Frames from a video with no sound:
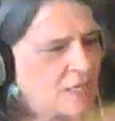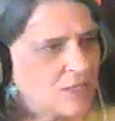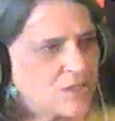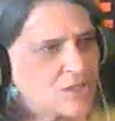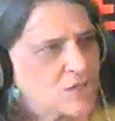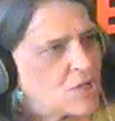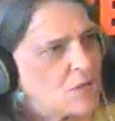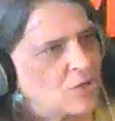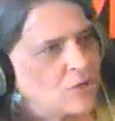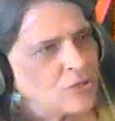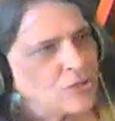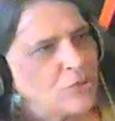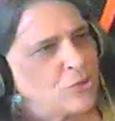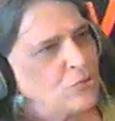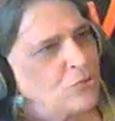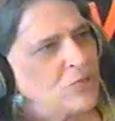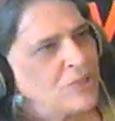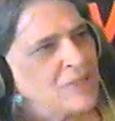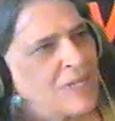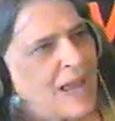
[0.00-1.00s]
So
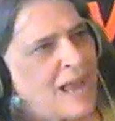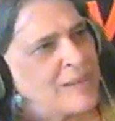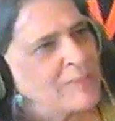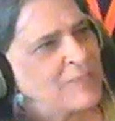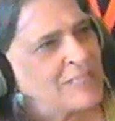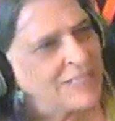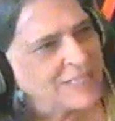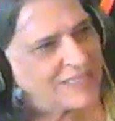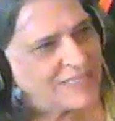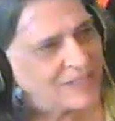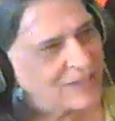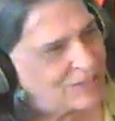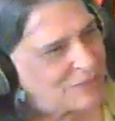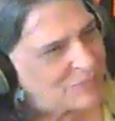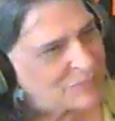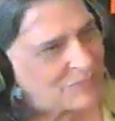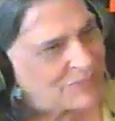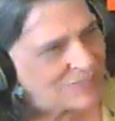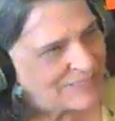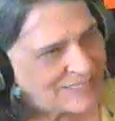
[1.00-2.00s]
you didn't,
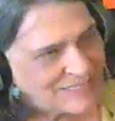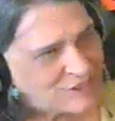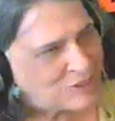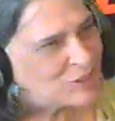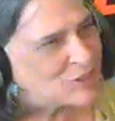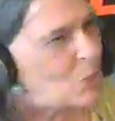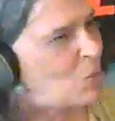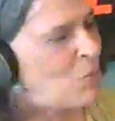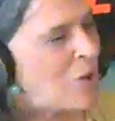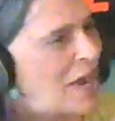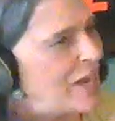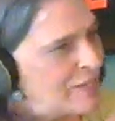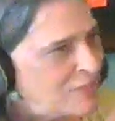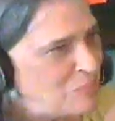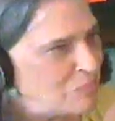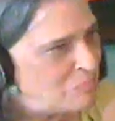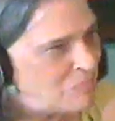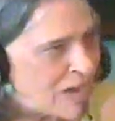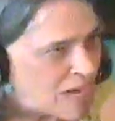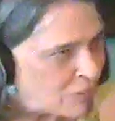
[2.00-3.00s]
it's so
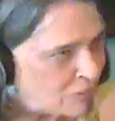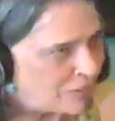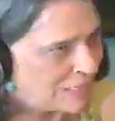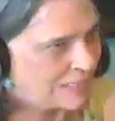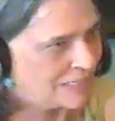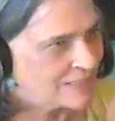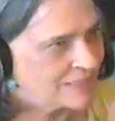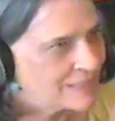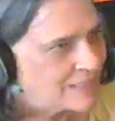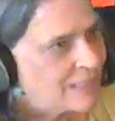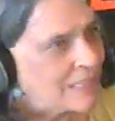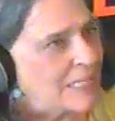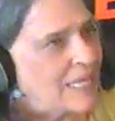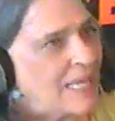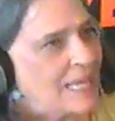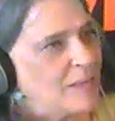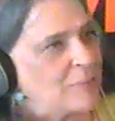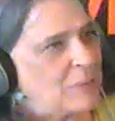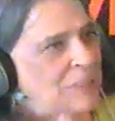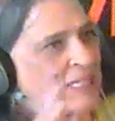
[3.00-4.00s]
un-American
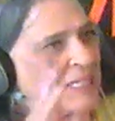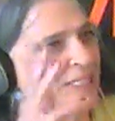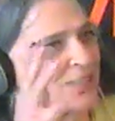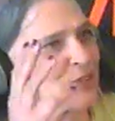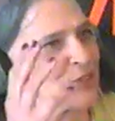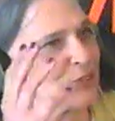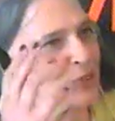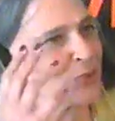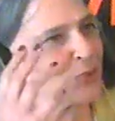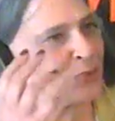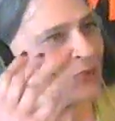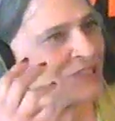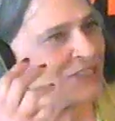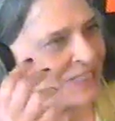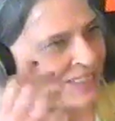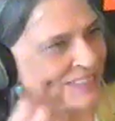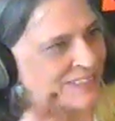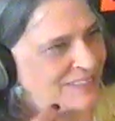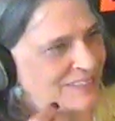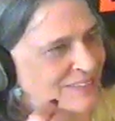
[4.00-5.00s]
because you
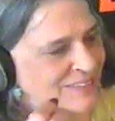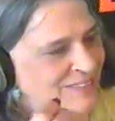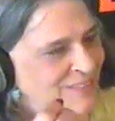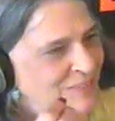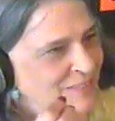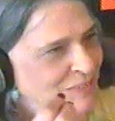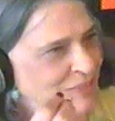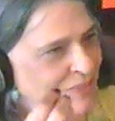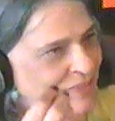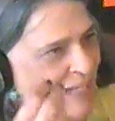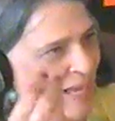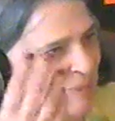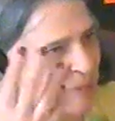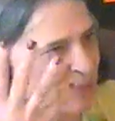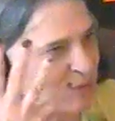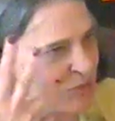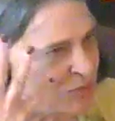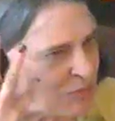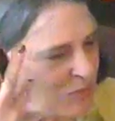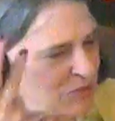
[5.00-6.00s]
didn't,
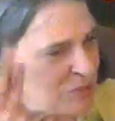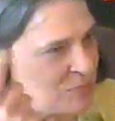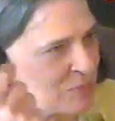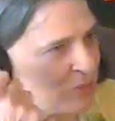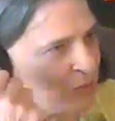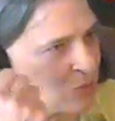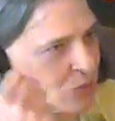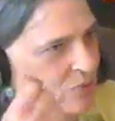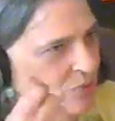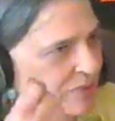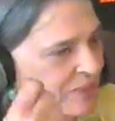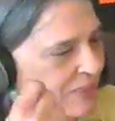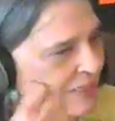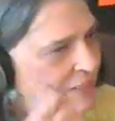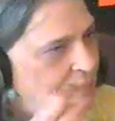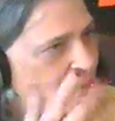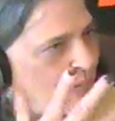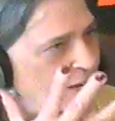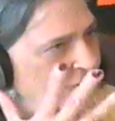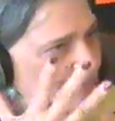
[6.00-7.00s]
we're supposed to be worried
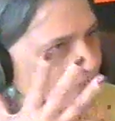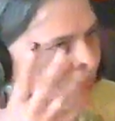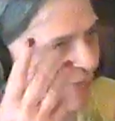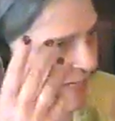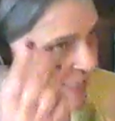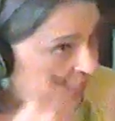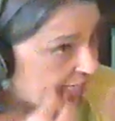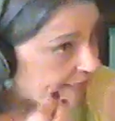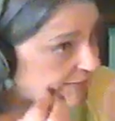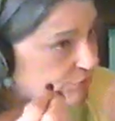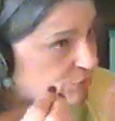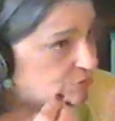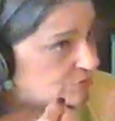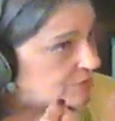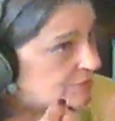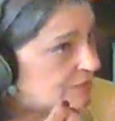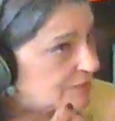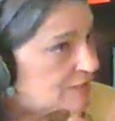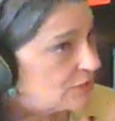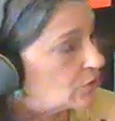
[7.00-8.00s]
about financial
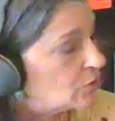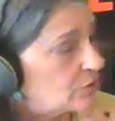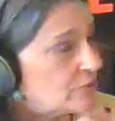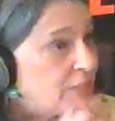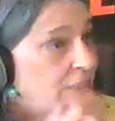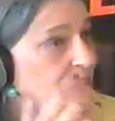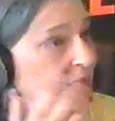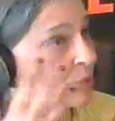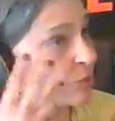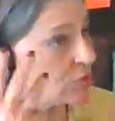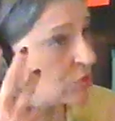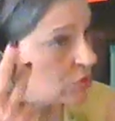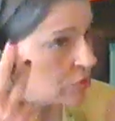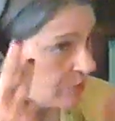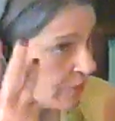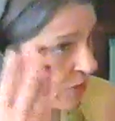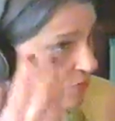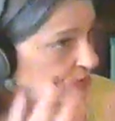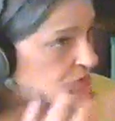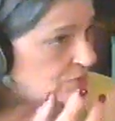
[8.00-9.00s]
security. We're
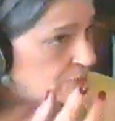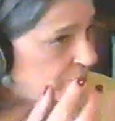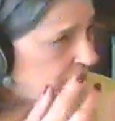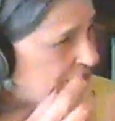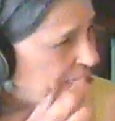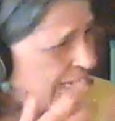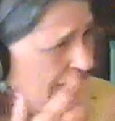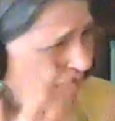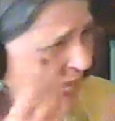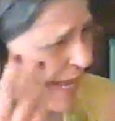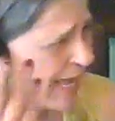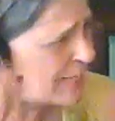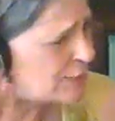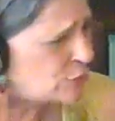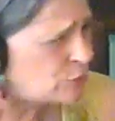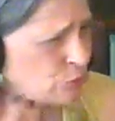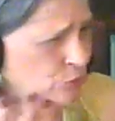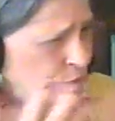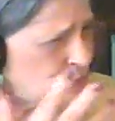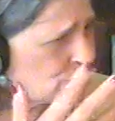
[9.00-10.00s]
supposed to be, and
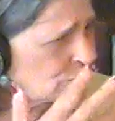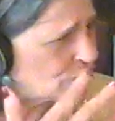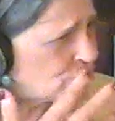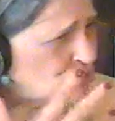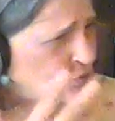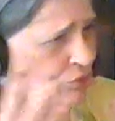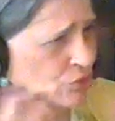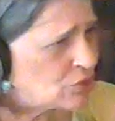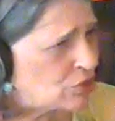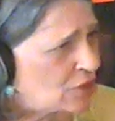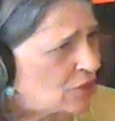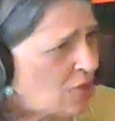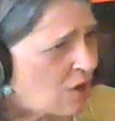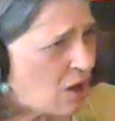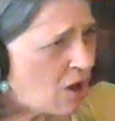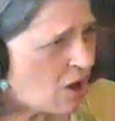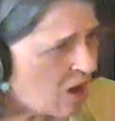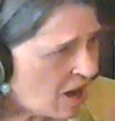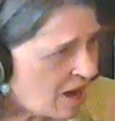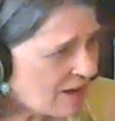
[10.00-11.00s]
you just took
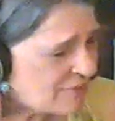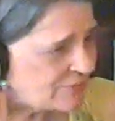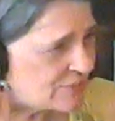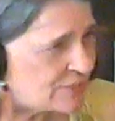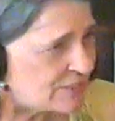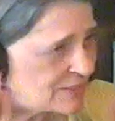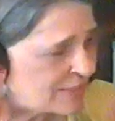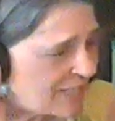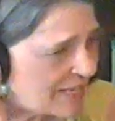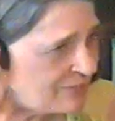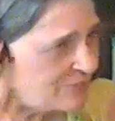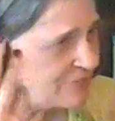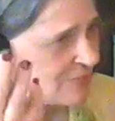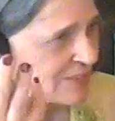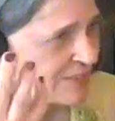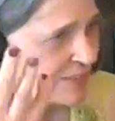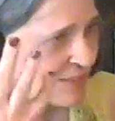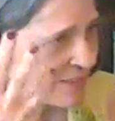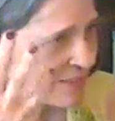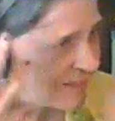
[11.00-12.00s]
off. You left
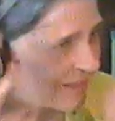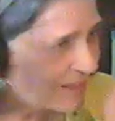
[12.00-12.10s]
a